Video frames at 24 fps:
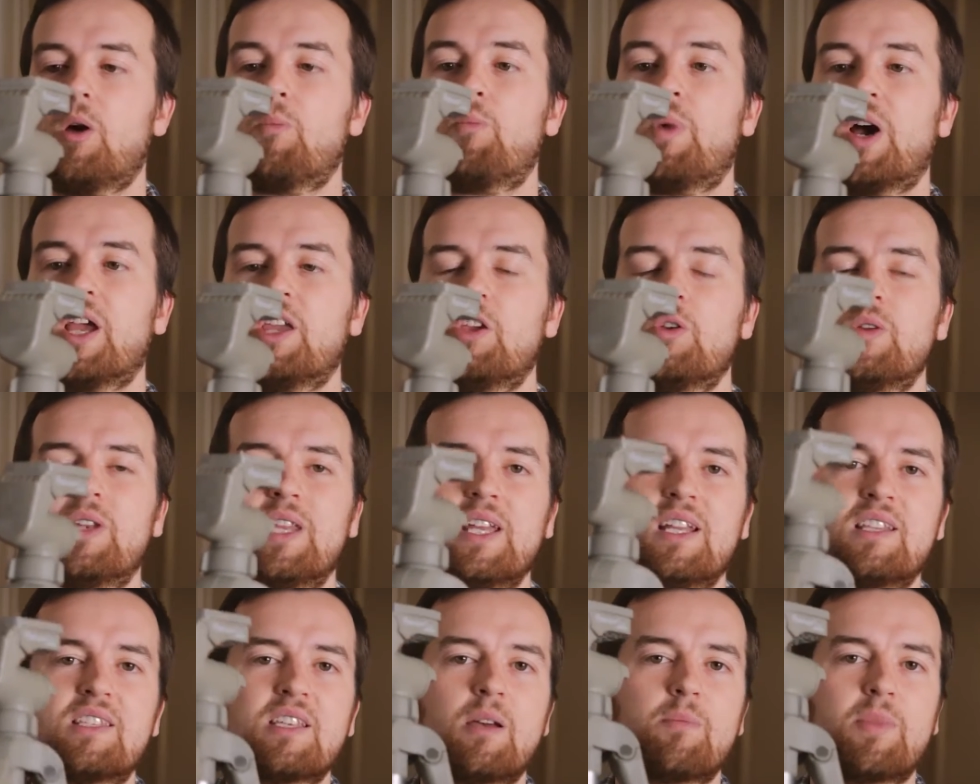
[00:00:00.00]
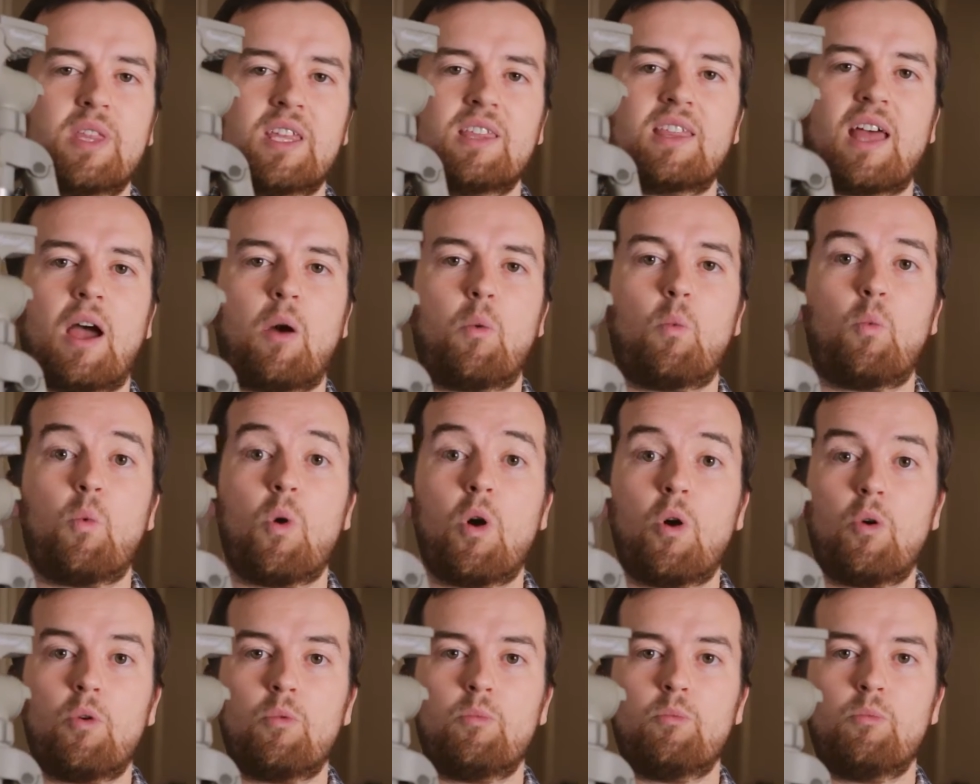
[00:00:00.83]
But you need something that
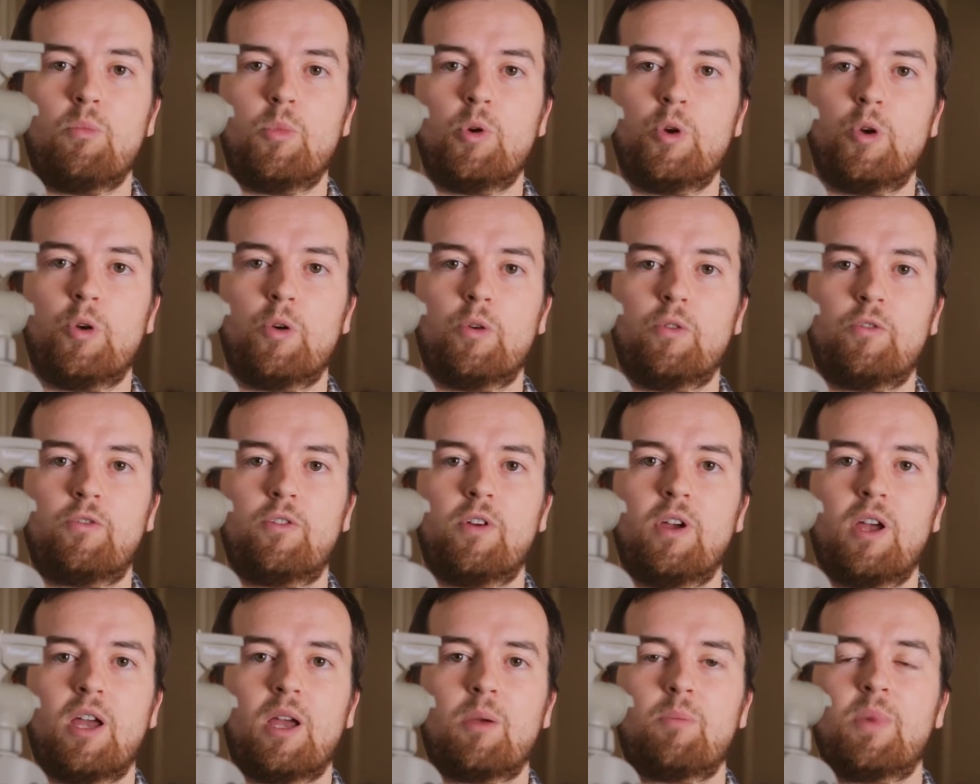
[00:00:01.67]
won't move.